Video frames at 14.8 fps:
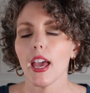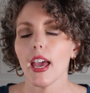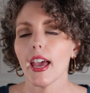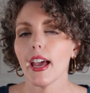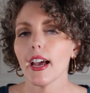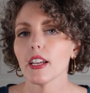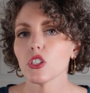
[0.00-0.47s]

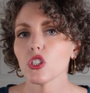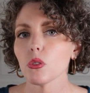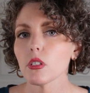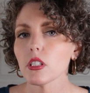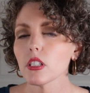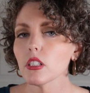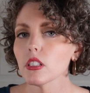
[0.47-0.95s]
And so
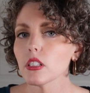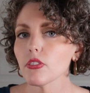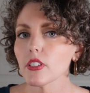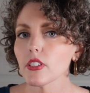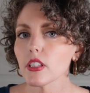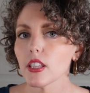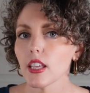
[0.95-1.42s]
it's a little
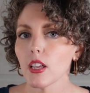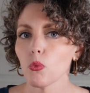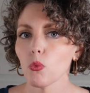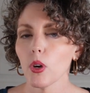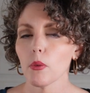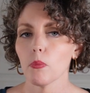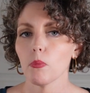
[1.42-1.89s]
different than
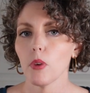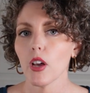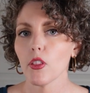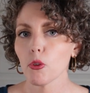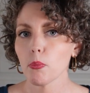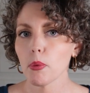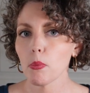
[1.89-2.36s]
what
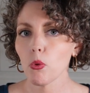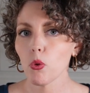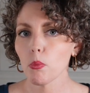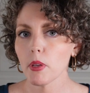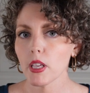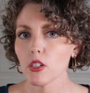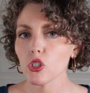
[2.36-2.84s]
other people will
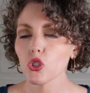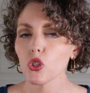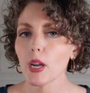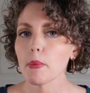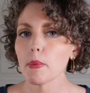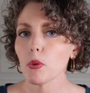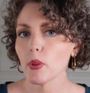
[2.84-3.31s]
be
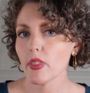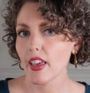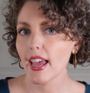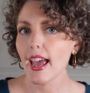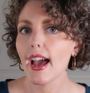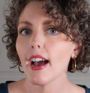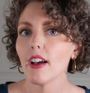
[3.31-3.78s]
describing when they
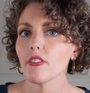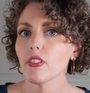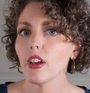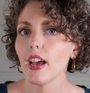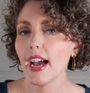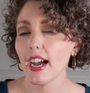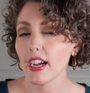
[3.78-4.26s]
have
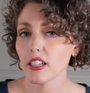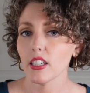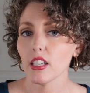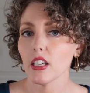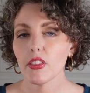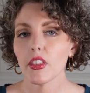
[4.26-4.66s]
acne.